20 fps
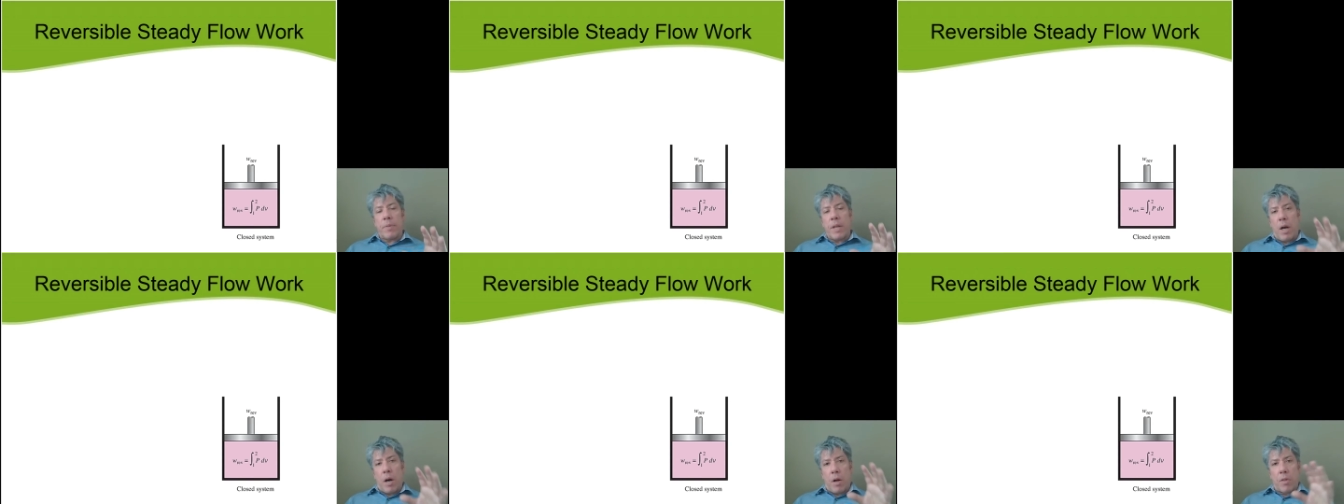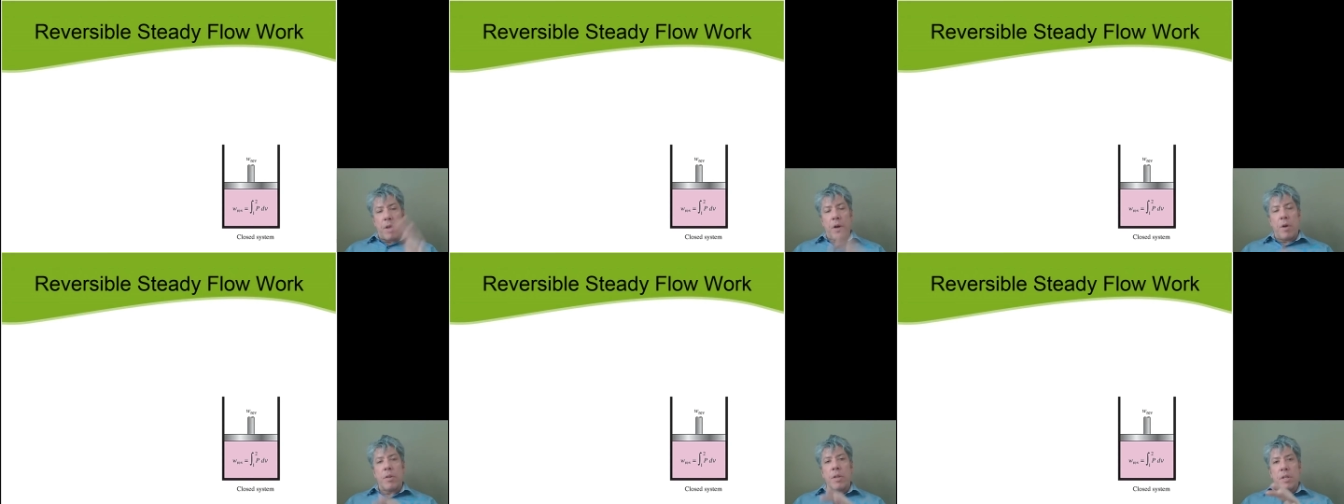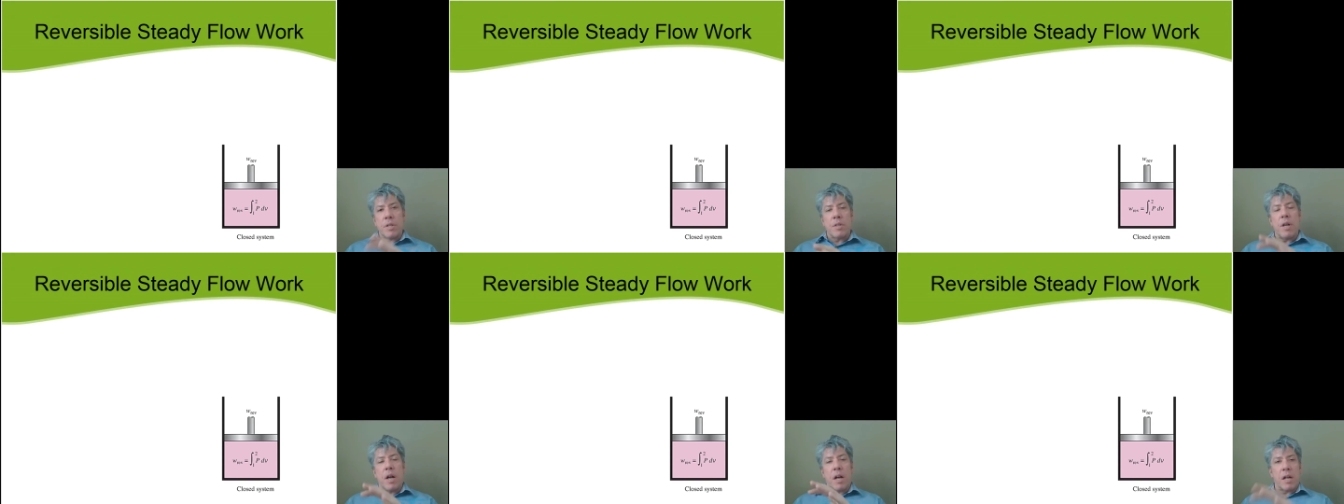although
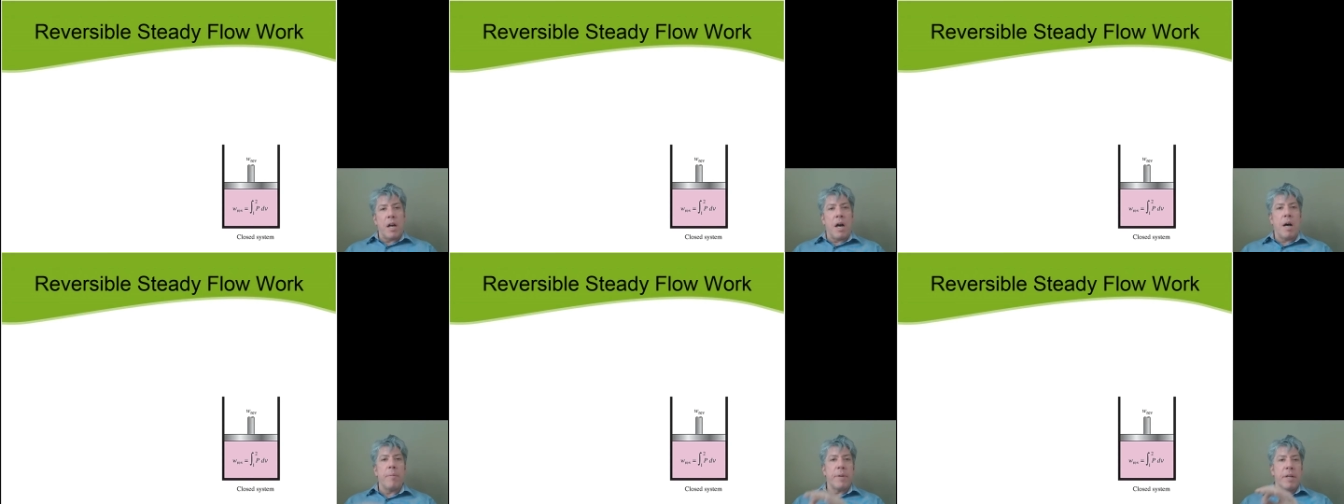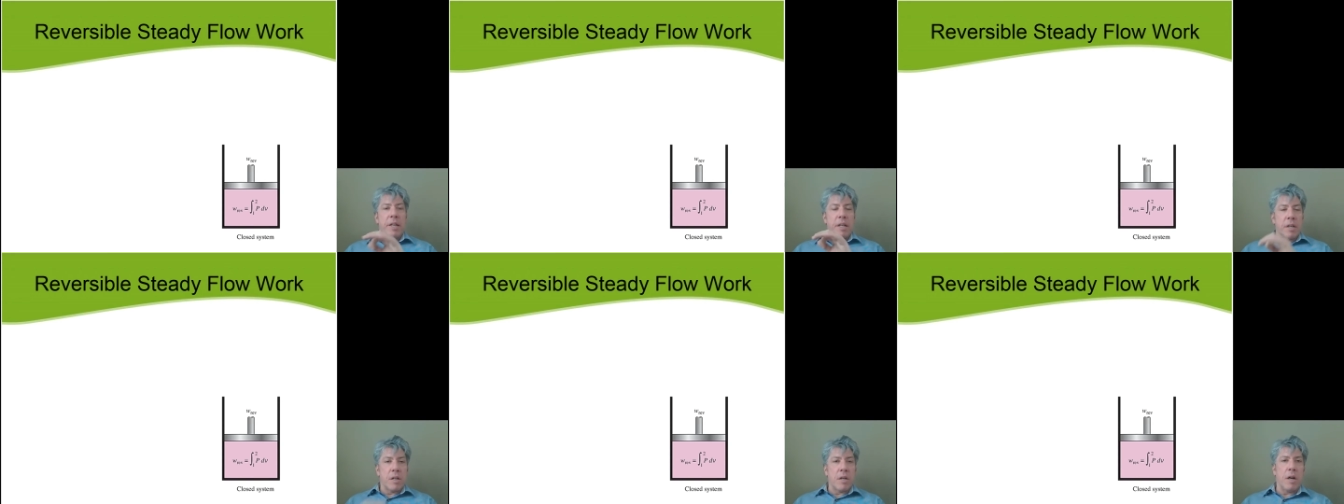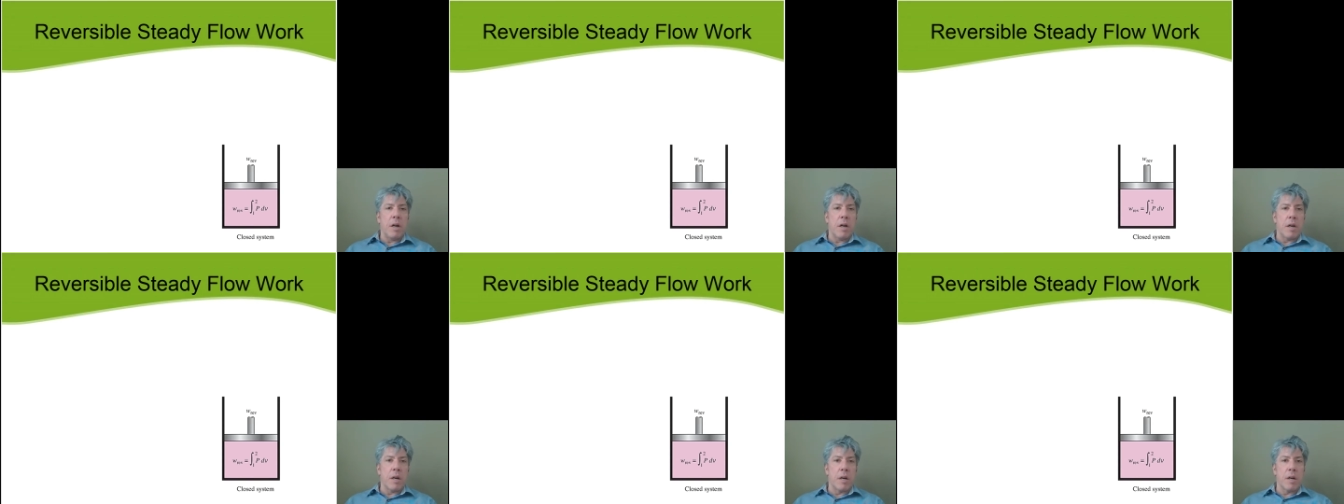this is not common in
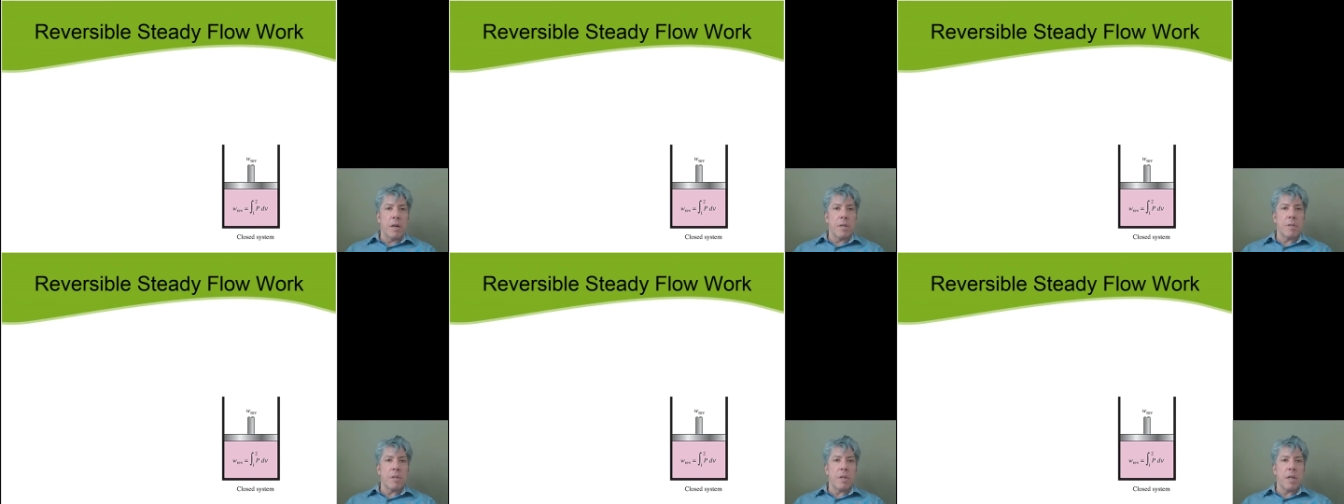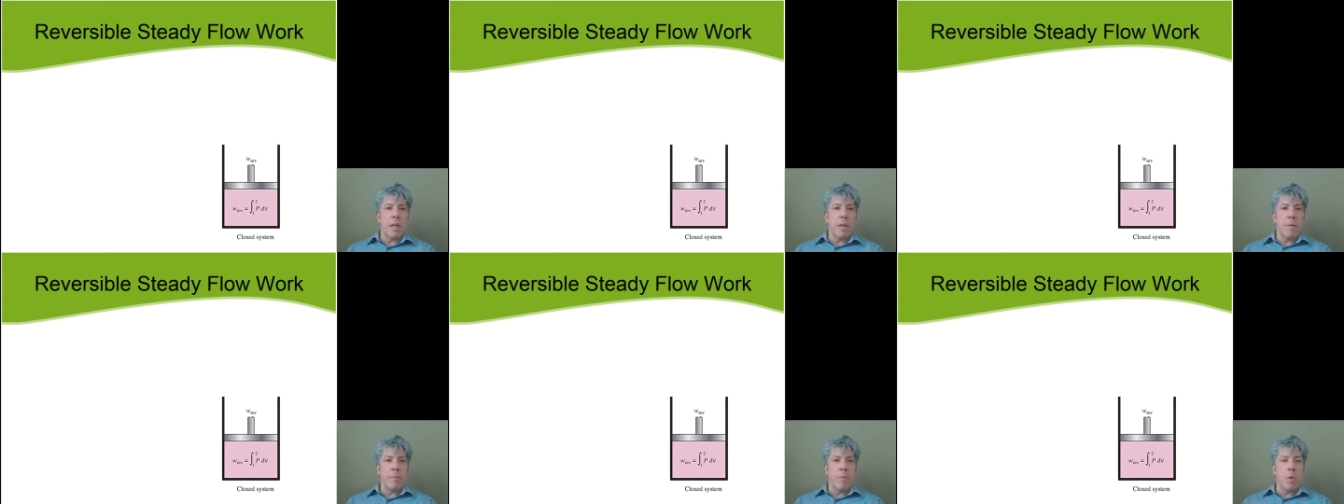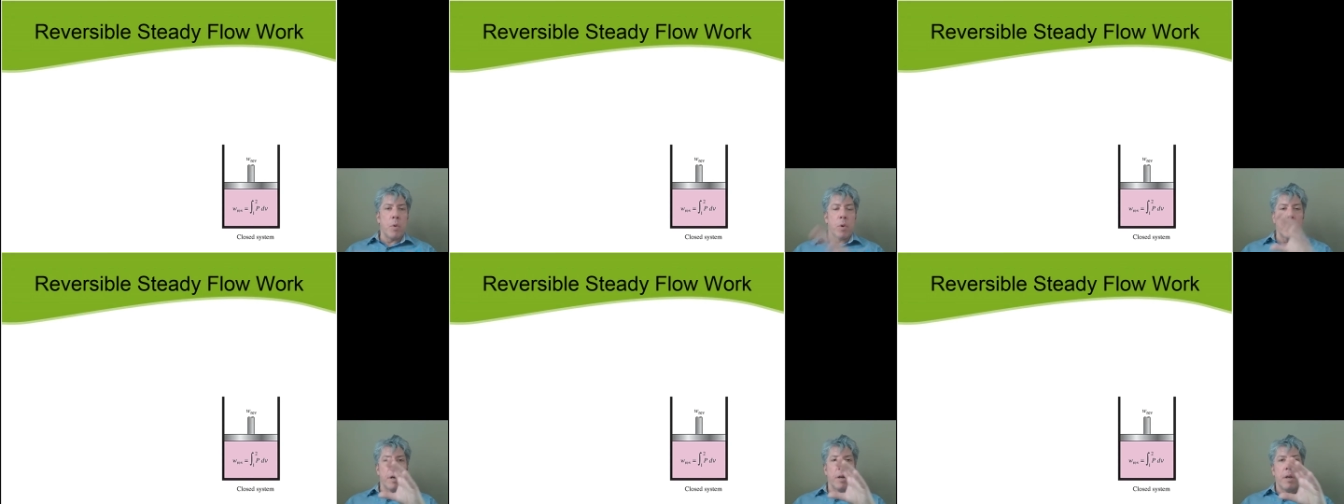cars
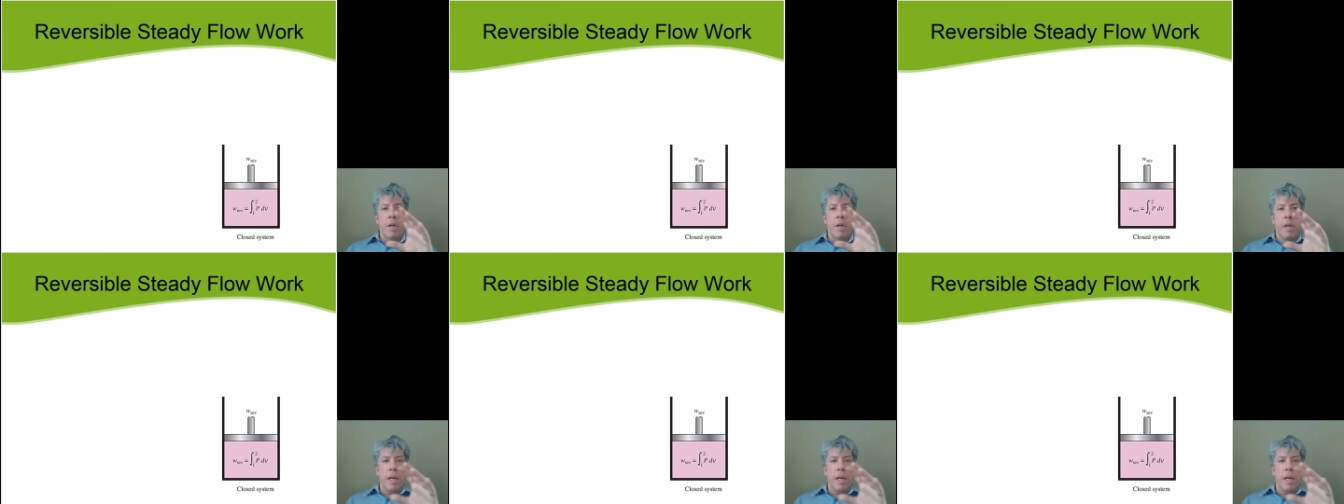anymore,